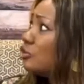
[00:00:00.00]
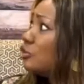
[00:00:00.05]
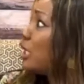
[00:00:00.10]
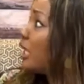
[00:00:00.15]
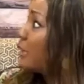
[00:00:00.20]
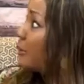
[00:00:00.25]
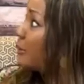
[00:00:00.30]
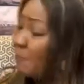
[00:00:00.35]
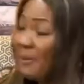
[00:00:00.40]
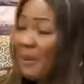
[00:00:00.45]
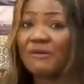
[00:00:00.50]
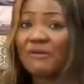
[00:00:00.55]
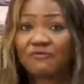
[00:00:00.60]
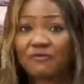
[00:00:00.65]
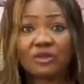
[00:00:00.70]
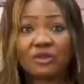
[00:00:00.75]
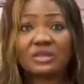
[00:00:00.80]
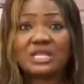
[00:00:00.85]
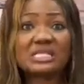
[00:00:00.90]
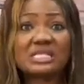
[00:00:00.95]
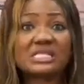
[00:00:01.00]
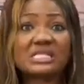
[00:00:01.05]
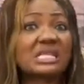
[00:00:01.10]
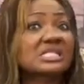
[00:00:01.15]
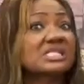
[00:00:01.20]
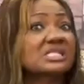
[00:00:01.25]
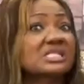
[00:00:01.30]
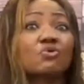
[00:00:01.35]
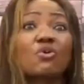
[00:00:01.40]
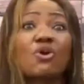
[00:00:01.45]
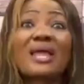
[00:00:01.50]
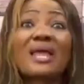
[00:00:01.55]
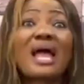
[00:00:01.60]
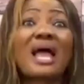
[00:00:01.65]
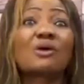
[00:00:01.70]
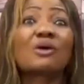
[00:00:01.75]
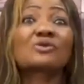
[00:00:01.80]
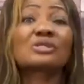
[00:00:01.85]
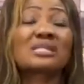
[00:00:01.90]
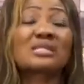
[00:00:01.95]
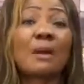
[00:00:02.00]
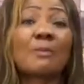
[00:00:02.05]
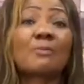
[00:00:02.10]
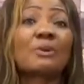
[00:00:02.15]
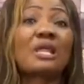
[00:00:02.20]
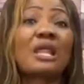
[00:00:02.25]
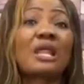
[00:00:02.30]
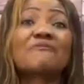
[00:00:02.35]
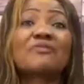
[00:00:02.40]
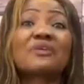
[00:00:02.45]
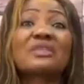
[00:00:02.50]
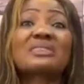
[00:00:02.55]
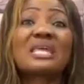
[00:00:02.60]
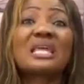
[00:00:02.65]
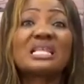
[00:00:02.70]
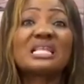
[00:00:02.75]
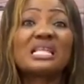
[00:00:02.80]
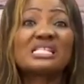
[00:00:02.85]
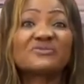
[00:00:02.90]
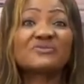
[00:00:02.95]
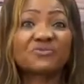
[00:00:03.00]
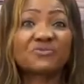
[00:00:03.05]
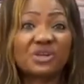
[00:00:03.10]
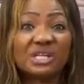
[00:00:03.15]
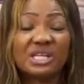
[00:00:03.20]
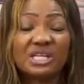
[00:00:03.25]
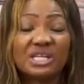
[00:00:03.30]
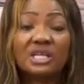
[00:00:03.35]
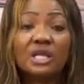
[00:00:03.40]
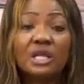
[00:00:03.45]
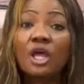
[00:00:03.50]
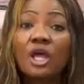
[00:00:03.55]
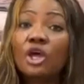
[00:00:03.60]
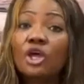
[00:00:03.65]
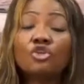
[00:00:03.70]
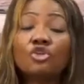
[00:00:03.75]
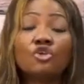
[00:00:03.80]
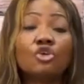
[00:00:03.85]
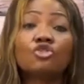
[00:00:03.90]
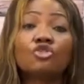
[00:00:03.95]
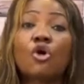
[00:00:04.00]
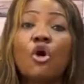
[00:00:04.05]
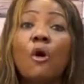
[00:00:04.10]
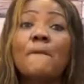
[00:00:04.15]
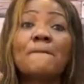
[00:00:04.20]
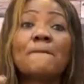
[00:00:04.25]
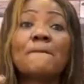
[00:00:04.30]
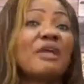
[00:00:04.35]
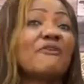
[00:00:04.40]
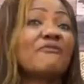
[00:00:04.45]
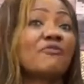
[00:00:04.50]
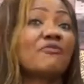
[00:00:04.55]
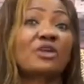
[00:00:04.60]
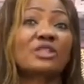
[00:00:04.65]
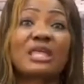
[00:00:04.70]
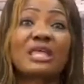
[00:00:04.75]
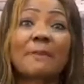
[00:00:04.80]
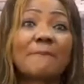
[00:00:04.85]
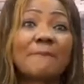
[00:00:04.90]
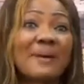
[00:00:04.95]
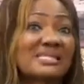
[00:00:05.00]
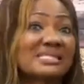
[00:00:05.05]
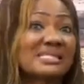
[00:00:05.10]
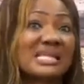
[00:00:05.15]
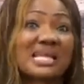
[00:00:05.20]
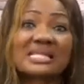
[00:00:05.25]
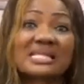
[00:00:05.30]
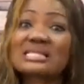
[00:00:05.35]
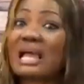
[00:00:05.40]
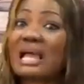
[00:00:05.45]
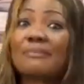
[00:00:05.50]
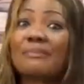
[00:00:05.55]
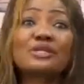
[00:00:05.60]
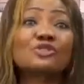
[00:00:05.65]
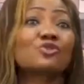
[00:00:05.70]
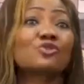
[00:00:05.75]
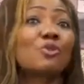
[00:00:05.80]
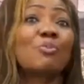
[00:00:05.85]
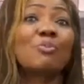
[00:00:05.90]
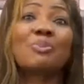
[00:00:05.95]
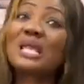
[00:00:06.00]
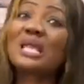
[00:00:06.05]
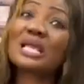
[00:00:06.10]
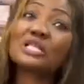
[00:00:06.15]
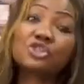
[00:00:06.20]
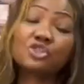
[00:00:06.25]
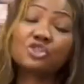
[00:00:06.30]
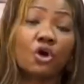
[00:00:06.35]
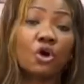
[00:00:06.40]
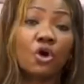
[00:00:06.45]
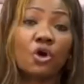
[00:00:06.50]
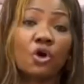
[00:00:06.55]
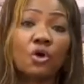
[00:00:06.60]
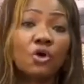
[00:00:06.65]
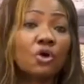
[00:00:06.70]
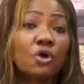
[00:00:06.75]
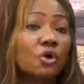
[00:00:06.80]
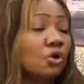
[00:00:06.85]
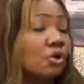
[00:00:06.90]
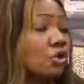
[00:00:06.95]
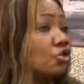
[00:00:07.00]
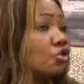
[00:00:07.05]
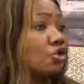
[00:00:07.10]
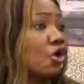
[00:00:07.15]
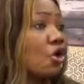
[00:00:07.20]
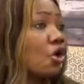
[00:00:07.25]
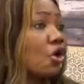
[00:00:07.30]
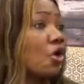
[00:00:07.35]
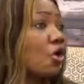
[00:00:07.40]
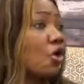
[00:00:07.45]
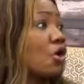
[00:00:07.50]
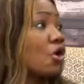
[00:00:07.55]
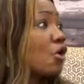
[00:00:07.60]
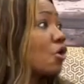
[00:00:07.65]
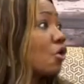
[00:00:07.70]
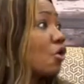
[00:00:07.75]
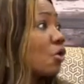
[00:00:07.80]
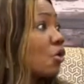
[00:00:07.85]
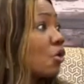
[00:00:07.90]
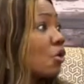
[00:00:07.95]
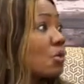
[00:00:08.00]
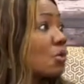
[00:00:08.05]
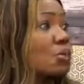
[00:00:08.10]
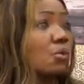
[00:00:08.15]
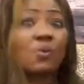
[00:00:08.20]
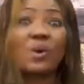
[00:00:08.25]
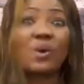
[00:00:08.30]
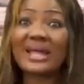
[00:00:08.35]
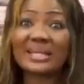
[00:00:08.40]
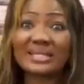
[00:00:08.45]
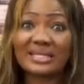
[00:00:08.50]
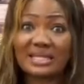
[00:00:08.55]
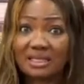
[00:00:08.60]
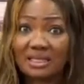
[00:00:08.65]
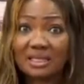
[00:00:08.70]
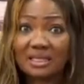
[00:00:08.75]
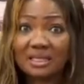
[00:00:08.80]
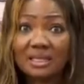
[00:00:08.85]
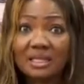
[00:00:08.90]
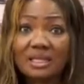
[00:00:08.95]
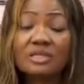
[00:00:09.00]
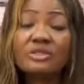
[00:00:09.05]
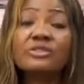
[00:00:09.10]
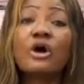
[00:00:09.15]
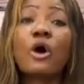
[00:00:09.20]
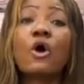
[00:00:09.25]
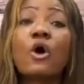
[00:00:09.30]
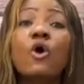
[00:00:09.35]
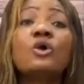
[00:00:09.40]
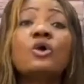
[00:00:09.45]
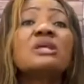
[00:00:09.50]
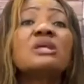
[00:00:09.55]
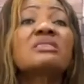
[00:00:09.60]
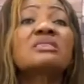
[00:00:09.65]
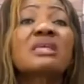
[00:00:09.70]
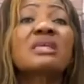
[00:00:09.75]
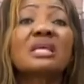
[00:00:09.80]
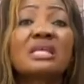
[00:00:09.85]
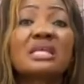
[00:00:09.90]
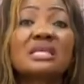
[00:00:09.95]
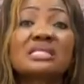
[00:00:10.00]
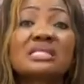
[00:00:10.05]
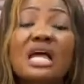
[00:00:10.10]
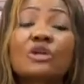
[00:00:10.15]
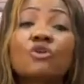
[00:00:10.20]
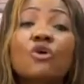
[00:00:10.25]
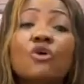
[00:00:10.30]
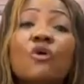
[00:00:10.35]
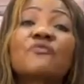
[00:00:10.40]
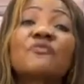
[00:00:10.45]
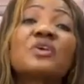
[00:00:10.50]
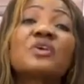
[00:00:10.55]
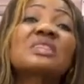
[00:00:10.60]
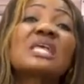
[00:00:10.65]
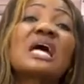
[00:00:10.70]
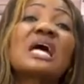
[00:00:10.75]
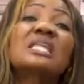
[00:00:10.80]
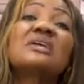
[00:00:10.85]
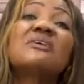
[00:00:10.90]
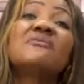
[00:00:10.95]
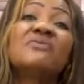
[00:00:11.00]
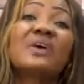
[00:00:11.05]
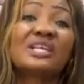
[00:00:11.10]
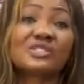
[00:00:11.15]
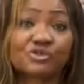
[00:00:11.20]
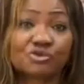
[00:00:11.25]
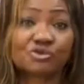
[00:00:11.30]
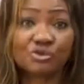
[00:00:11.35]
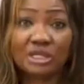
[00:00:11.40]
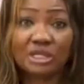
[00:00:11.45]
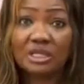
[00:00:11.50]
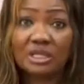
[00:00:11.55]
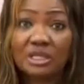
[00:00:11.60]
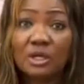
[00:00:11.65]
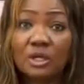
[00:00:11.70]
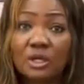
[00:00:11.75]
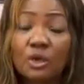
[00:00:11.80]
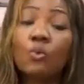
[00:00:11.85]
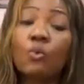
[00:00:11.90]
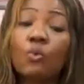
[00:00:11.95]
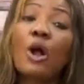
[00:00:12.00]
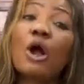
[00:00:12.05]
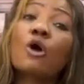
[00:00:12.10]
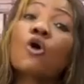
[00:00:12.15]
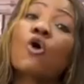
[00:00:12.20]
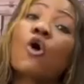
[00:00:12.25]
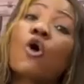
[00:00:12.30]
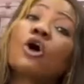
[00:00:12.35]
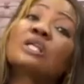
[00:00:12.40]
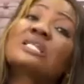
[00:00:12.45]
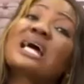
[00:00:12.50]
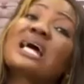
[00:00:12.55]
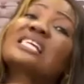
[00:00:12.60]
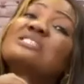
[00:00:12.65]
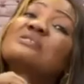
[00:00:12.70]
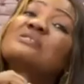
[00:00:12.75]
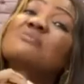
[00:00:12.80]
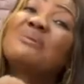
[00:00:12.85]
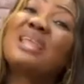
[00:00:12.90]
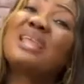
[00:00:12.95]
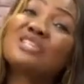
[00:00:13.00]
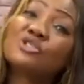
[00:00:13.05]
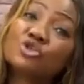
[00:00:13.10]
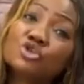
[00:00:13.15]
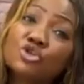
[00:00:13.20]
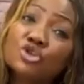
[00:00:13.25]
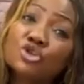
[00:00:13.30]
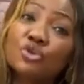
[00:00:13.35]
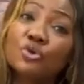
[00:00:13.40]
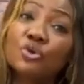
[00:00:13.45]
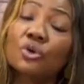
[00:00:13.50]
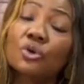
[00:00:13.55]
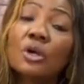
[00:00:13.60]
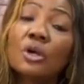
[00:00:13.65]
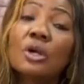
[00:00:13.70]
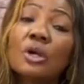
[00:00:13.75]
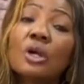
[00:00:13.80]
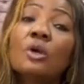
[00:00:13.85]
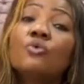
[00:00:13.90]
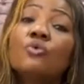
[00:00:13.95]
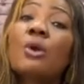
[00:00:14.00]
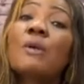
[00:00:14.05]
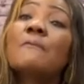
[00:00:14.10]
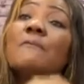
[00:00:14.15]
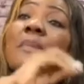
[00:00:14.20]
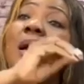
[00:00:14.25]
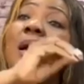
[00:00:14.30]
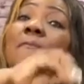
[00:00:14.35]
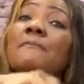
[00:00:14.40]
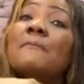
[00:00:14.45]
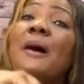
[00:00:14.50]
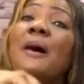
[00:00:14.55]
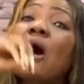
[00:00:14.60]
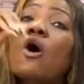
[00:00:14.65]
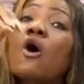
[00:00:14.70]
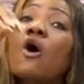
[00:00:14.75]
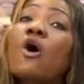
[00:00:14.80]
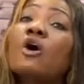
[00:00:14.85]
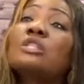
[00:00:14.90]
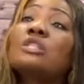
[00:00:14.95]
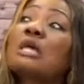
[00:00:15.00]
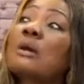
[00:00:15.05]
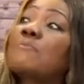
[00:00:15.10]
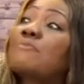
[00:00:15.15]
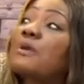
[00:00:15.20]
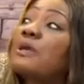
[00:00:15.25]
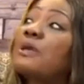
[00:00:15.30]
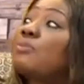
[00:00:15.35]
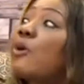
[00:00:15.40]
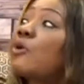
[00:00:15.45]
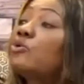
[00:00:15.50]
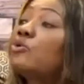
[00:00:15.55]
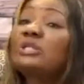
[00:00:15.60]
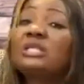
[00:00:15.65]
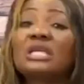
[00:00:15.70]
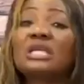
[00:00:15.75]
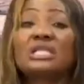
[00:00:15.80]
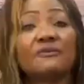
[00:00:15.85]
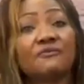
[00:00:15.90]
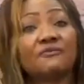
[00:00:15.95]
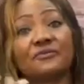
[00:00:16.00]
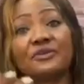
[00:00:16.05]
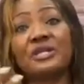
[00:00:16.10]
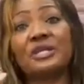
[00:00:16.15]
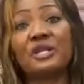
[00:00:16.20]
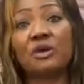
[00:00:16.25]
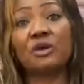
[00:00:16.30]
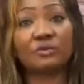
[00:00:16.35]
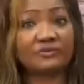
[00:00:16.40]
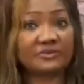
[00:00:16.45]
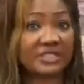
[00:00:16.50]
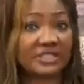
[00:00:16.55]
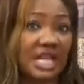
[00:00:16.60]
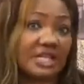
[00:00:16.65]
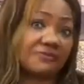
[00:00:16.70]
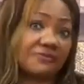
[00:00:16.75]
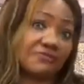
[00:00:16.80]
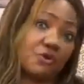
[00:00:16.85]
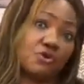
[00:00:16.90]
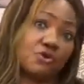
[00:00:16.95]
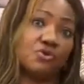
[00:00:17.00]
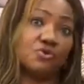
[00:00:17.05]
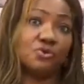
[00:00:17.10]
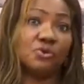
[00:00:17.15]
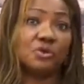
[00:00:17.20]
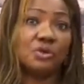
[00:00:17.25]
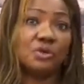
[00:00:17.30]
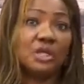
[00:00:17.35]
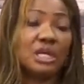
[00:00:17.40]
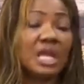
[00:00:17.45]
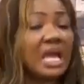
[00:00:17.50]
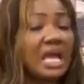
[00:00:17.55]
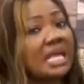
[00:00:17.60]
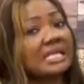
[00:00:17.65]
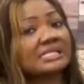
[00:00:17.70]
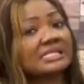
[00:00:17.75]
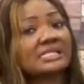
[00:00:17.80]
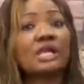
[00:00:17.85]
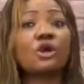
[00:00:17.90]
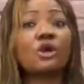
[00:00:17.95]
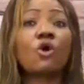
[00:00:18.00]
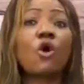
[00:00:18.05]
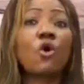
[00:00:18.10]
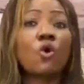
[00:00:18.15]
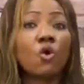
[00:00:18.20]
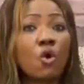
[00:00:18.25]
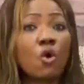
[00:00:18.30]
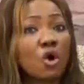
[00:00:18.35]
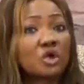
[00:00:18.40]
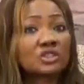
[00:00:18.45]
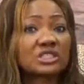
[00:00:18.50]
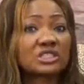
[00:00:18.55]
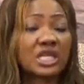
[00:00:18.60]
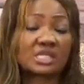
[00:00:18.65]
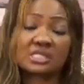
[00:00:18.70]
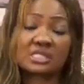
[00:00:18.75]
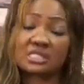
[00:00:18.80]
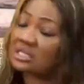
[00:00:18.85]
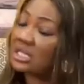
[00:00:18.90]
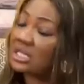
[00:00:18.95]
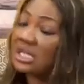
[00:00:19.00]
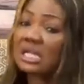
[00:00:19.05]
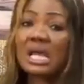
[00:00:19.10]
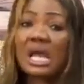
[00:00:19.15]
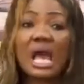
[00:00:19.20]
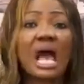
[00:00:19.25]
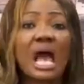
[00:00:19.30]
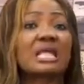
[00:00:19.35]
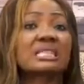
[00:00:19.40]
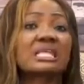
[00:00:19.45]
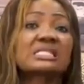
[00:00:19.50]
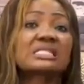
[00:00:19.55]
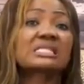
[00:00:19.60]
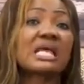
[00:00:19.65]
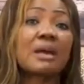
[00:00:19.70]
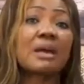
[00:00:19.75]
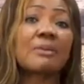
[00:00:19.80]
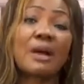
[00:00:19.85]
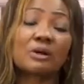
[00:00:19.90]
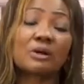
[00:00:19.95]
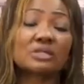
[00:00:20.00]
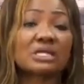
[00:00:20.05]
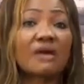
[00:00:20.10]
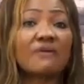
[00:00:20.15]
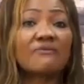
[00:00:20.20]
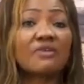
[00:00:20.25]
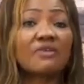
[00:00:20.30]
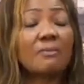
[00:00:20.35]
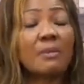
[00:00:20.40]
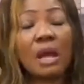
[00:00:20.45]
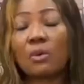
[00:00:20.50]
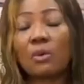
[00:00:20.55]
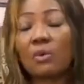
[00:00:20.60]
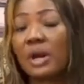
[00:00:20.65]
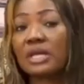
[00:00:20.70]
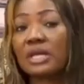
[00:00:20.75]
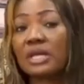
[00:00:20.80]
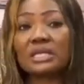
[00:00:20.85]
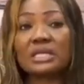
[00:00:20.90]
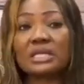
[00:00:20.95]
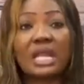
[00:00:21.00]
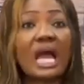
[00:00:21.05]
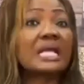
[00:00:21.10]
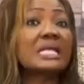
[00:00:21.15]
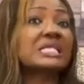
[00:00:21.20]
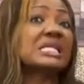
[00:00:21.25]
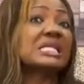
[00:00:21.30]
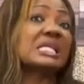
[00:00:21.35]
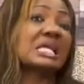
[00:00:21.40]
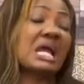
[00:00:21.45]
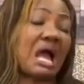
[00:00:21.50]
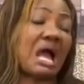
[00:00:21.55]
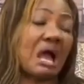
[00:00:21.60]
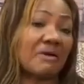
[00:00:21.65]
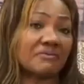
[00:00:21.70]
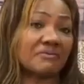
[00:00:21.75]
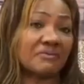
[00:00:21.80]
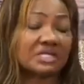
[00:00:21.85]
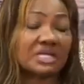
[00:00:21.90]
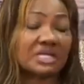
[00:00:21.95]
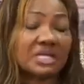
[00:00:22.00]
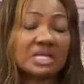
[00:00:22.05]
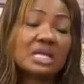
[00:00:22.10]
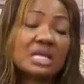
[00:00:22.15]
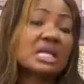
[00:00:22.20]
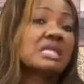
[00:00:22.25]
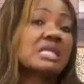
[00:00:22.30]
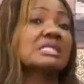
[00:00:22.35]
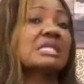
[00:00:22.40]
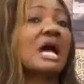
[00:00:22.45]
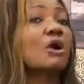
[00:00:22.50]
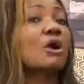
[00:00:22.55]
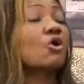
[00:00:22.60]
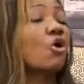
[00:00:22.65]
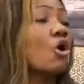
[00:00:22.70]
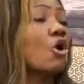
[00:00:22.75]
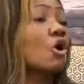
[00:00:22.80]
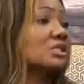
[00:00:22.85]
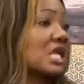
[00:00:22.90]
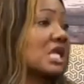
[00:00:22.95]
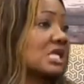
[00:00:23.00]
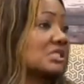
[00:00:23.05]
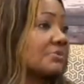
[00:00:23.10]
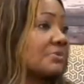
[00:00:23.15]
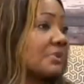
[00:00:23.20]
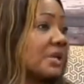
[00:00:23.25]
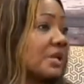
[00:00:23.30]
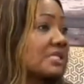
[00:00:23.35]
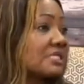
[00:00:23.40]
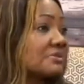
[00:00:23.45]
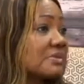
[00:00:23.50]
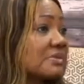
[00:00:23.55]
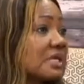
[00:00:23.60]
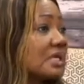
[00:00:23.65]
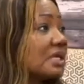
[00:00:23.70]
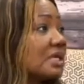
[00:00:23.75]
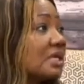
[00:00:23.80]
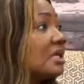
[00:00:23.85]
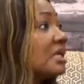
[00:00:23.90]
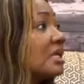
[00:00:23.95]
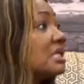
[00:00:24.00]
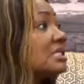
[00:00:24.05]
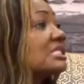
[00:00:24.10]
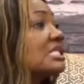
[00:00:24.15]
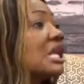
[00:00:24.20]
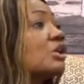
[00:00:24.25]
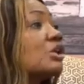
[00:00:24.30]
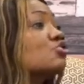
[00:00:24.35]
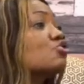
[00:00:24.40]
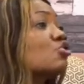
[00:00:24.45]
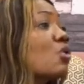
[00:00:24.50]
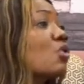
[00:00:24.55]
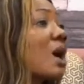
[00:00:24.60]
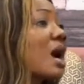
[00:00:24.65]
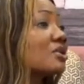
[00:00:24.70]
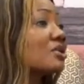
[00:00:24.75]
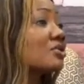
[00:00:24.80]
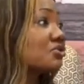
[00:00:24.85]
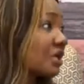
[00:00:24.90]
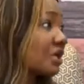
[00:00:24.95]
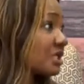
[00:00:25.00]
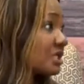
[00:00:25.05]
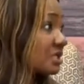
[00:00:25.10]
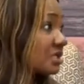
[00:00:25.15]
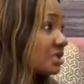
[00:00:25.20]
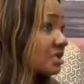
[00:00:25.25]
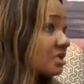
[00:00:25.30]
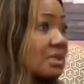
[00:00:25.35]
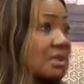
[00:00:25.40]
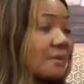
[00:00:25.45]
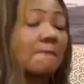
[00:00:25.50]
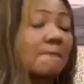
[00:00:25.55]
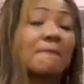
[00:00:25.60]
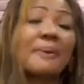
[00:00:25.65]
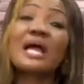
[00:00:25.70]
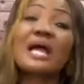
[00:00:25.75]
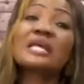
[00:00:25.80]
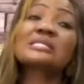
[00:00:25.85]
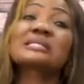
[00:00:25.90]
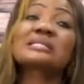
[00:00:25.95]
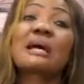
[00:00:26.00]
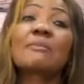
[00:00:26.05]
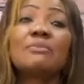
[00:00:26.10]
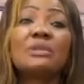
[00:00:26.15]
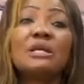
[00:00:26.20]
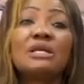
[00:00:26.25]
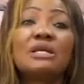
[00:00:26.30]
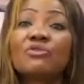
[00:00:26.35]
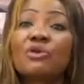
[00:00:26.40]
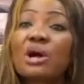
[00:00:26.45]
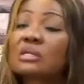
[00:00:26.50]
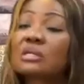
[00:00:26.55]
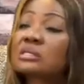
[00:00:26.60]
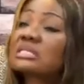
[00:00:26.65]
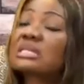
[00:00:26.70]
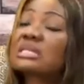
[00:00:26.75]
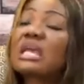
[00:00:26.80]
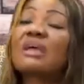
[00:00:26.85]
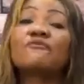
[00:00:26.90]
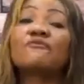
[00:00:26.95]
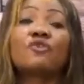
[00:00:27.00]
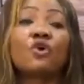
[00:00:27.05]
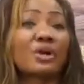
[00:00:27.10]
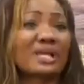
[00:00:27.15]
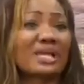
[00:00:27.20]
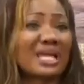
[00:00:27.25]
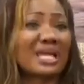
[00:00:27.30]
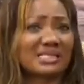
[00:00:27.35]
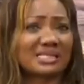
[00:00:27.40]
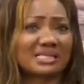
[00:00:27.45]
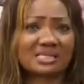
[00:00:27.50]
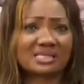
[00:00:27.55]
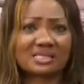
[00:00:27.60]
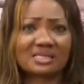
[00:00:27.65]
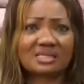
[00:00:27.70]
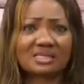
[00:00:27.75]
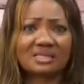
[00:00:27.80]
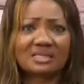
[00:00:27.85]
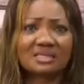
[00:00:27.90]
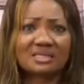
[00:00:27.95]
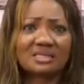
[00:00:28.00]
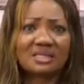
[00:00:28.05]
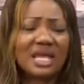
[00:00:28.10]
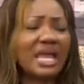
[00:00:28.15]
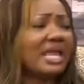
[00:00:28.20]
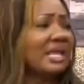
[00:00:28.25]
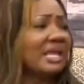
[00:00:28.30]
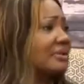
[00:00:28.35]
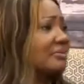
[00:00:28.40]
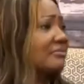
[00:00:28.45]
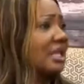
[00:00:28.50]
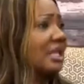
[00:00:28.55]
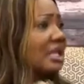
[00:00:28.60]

They pay for these things. Royal House Chapel, everything is free. You don't pay for the pastors coming to bless your wedding. The only thing is that your fifth anniversary, when God has blessed you, remember all the people who did it free of charge for you and say, oh, ushers, at the time I was having my wedding, I didn't have it. Now God has blessed me. Take 200, buy some minerals, serve your guests. Hey,